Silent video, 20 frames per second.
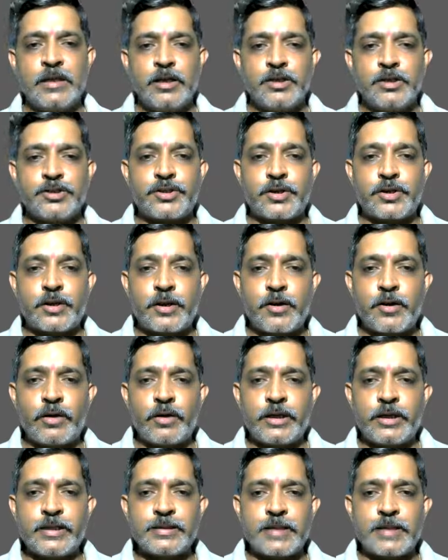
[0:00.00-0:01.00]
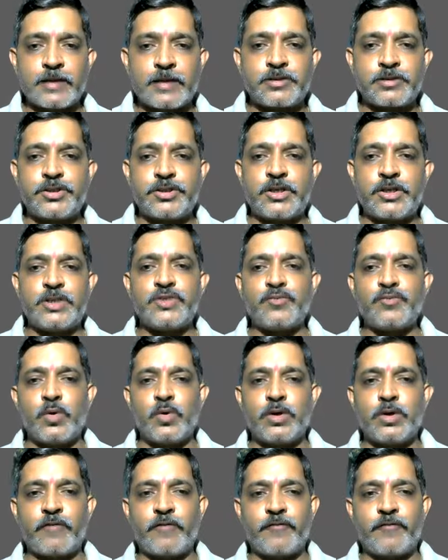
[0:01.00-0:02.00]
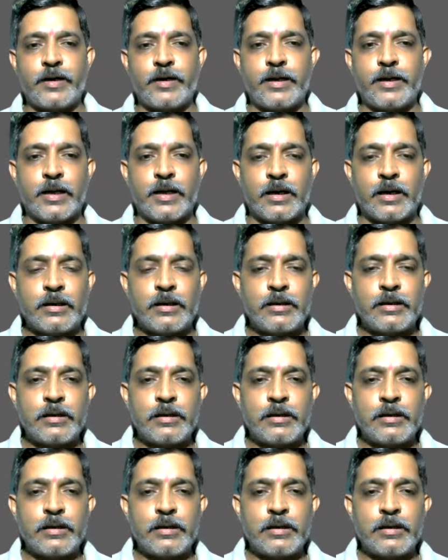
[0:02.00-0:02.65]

Securities Exchange Board of India,